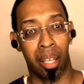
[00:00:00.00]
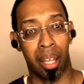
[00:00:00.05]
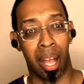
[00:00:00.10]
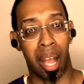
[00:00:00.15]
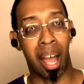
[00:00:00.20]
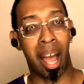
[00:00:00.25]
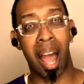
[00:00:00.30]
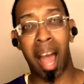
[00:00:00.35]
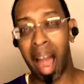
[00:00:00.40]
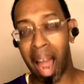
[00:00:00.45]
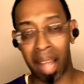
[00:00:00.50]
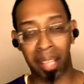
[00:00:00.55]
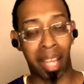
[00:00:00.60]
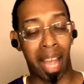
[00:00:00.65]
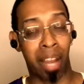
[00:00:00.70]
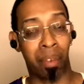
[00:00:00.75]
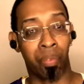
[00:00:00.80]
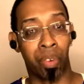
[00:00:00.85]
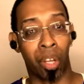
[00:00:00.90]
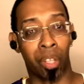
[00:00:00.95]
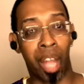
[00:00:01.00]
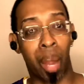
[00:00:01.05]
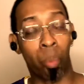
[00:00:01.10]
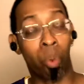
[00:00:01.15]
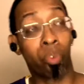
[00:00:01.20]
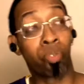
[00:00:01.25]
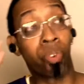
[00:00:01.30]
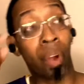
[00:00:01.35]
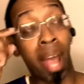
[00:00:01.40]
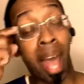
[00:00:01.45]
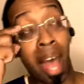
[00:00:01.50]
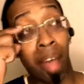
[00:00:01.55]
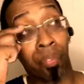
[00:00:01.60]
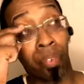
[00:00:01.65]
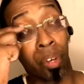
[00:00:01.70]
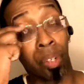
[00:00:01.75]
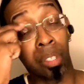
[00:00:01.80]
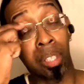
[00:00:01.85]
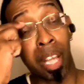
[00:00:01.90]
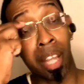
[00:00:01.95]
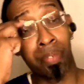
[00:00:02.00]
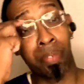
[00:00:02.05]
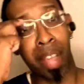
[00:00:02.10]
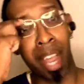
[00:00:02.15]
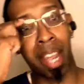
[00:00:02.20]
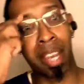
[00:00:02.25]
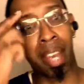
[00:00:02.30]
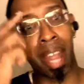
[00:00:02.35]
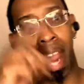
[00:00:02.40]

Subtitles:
a highlight reel that will forever live in